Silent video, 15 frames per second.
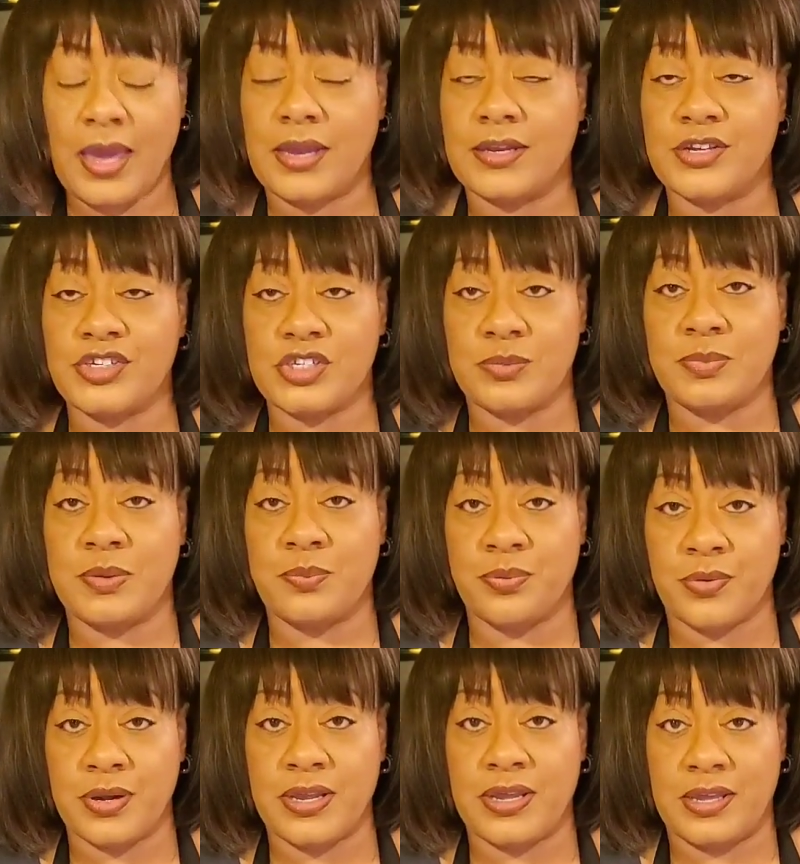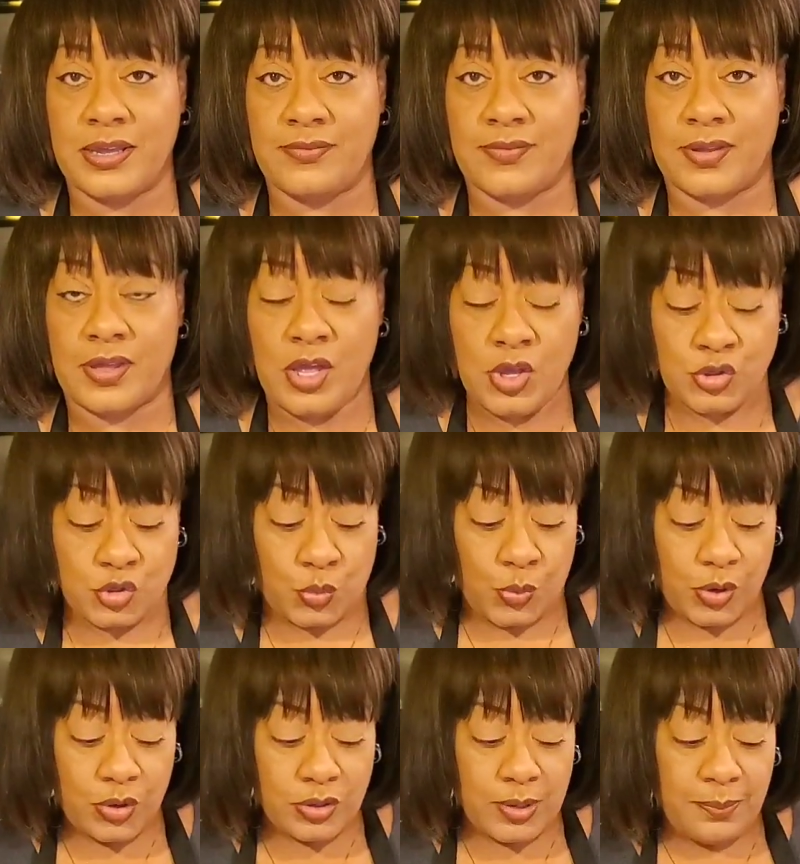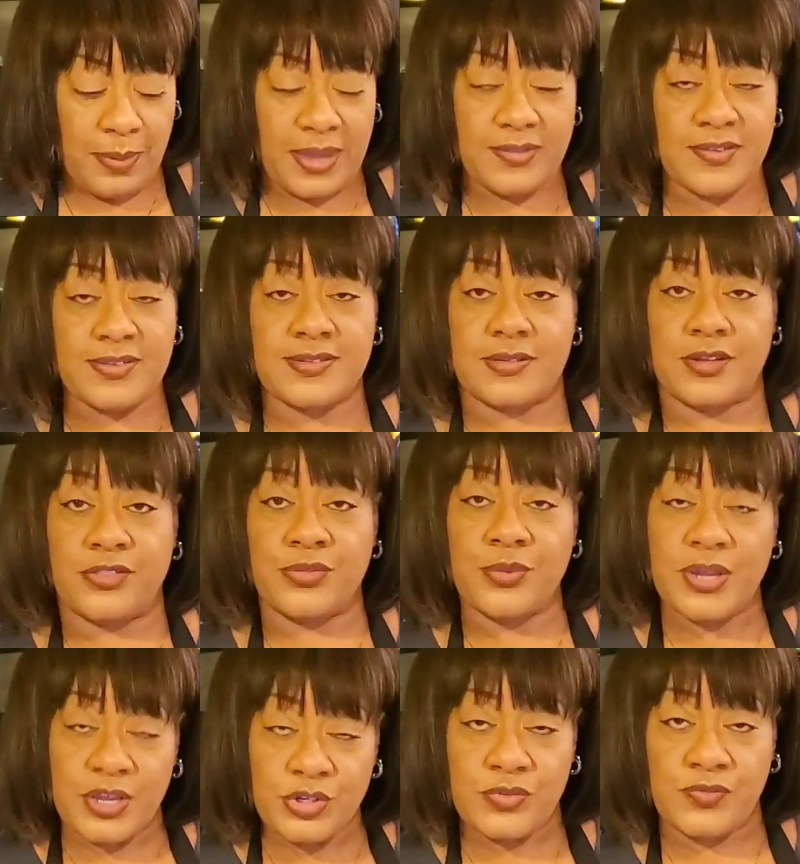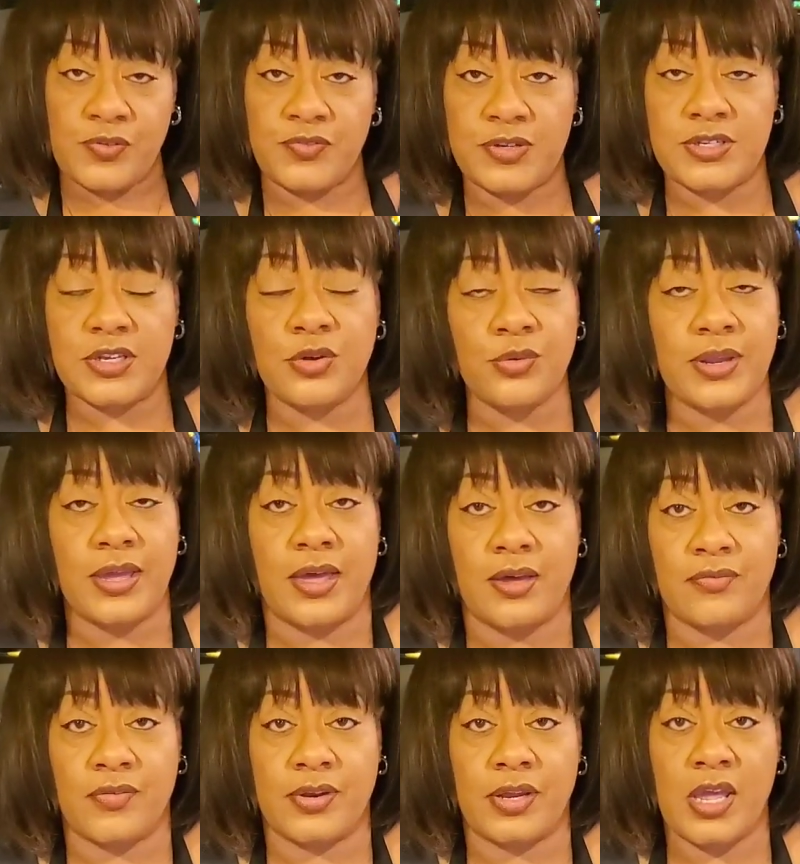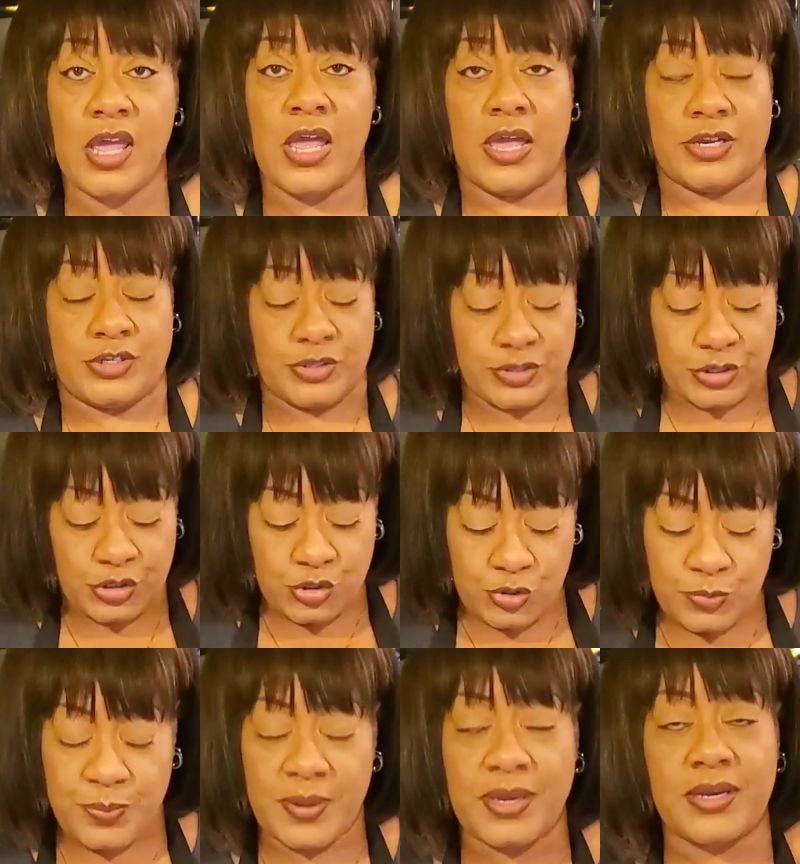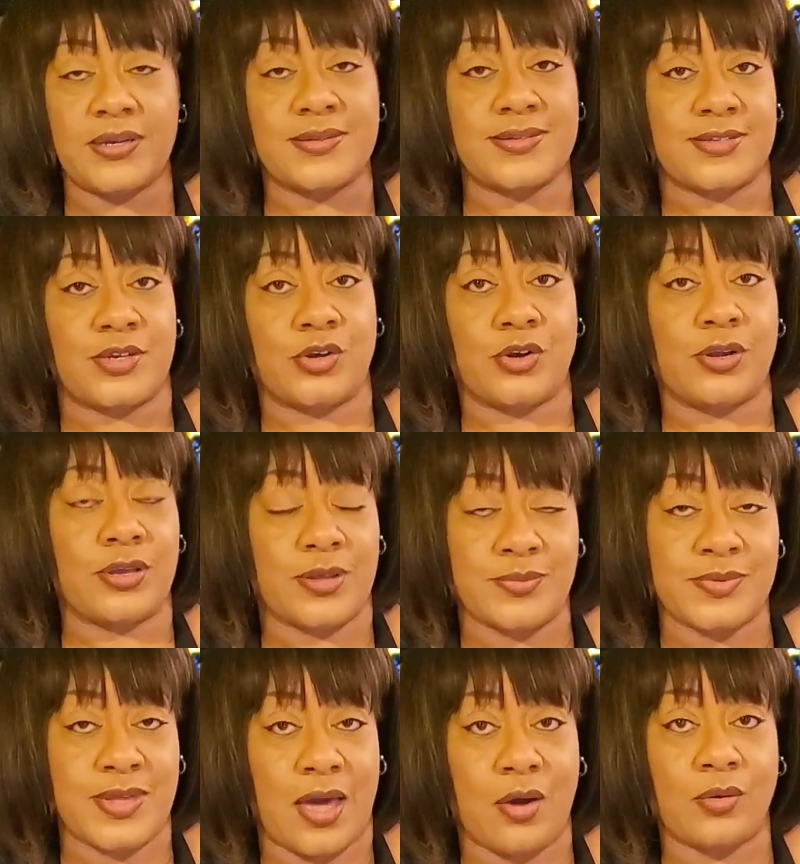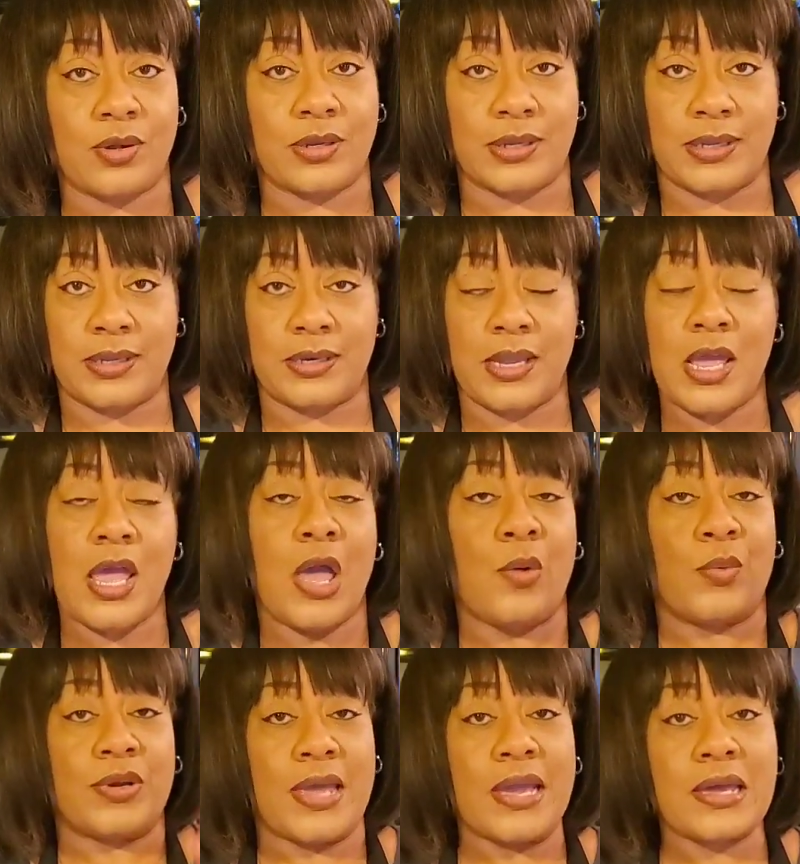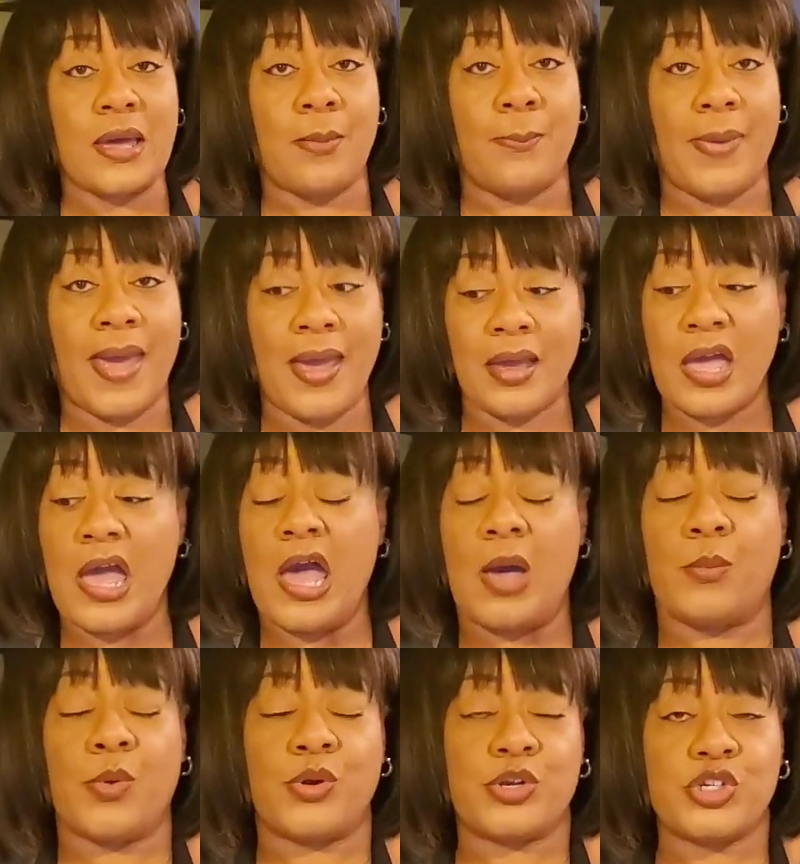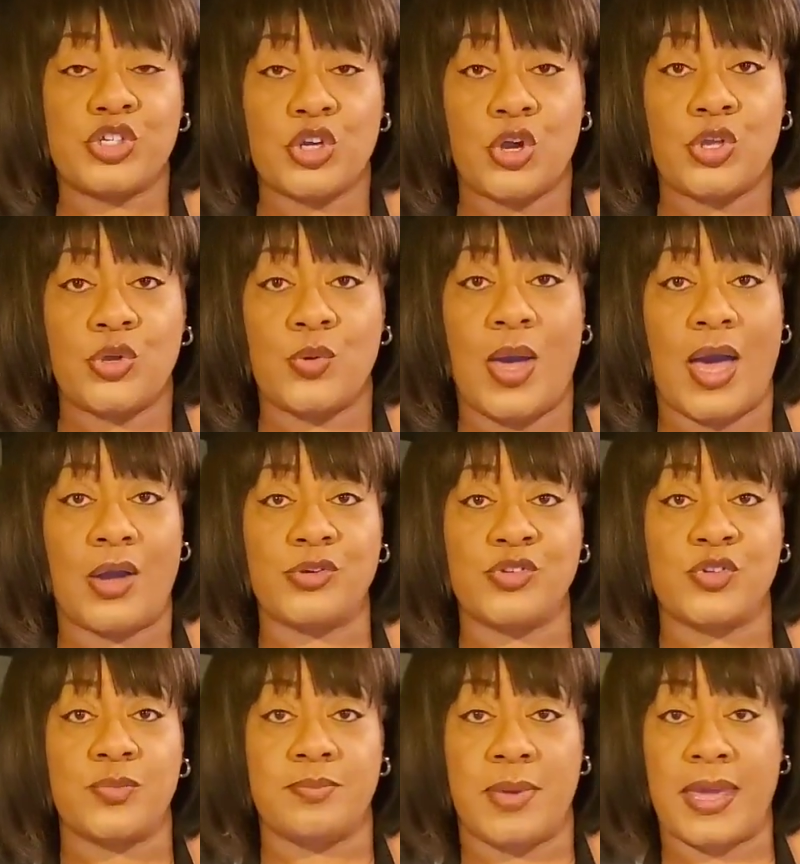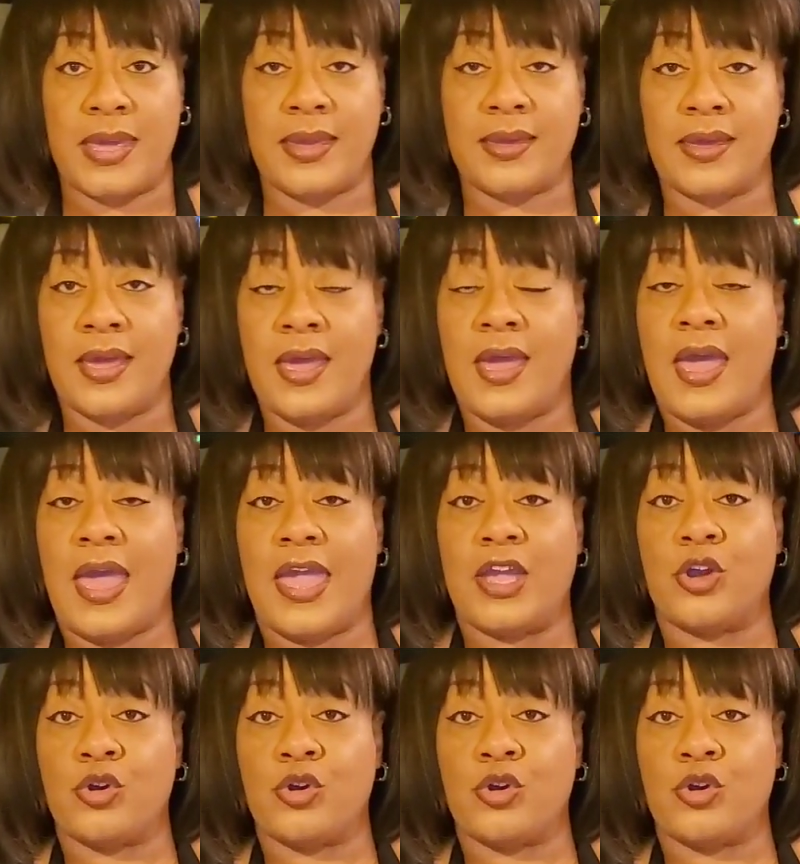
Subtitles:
And it should be pretty even. So we're gonna bake this in a 350-degree oven until the toothpick in the center comes out clean. And when I come back, I'm gonna show you how to make a